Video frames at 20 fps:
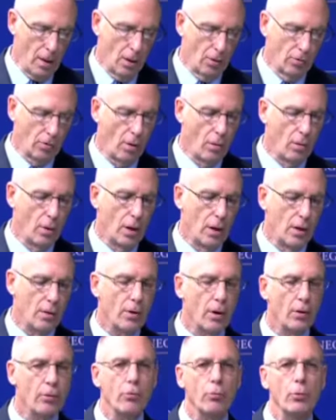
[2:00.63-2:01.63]
So
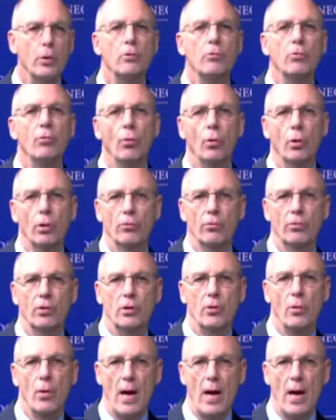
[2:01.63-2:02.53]
there are 3 tools that you